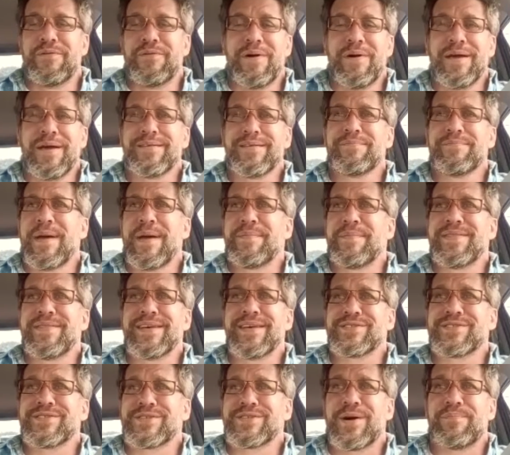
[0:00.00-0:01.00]
like maybe
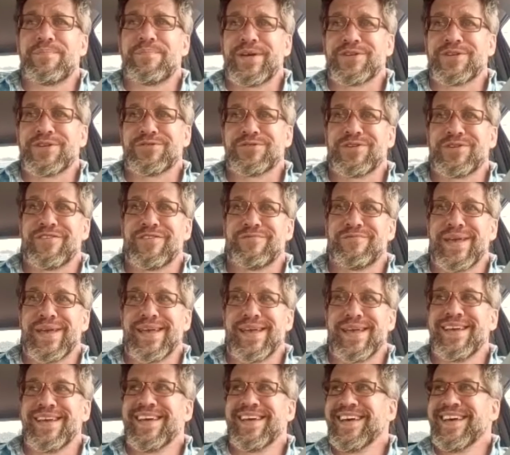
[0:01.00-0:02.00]
they saw a picture of
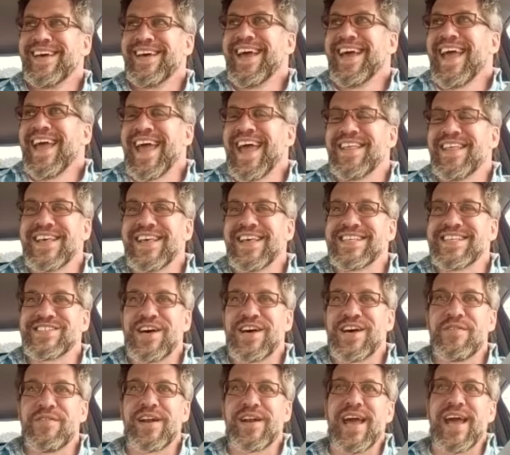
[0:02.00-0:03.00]
me and they
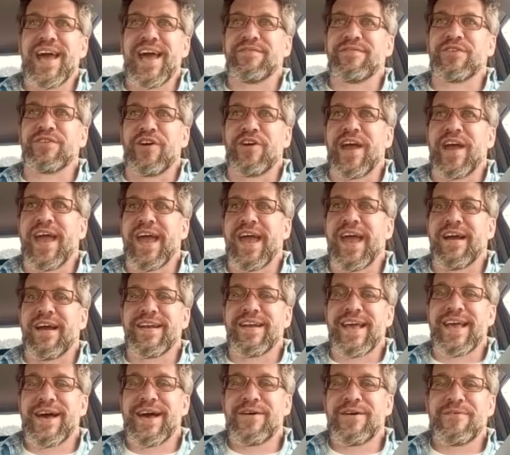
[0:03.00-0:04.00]
saw that I have gray
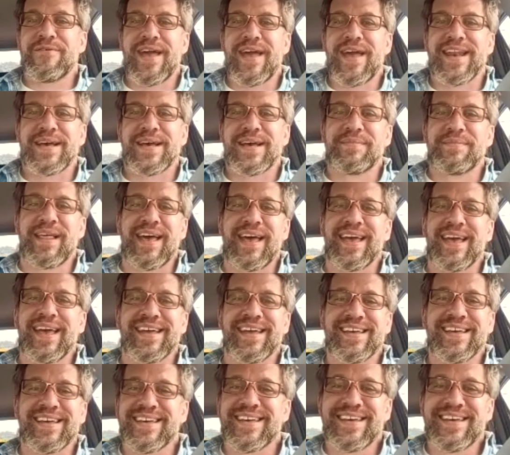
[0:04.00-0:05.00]
hair now, and I'm like,